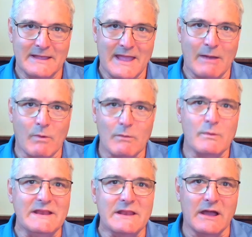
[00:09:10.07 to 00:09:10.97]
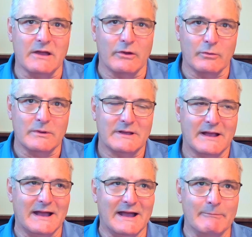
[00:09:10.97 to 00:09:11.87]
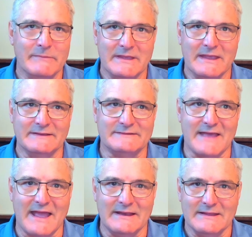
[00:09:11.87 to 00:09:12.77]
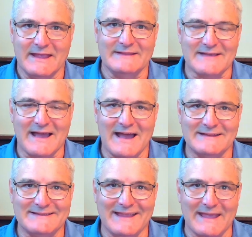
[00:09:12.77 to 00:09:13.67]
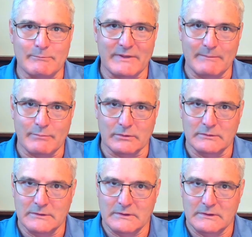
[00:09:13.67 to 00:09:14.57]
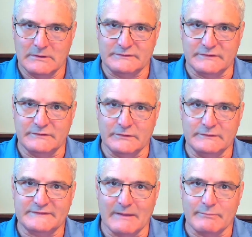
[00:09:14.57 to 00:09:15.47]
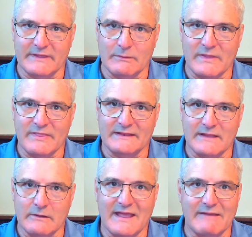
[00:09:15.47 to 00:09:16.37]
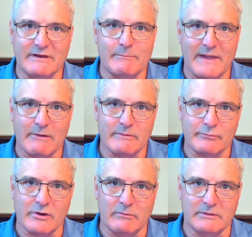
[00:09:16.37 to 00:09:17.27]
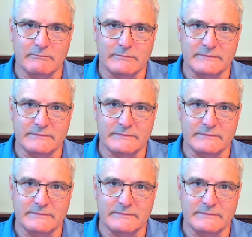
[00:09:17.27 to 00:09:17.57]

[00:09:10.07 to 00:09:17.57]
And what we know is that it's hard to get people to do something when they don't have an apparent problem.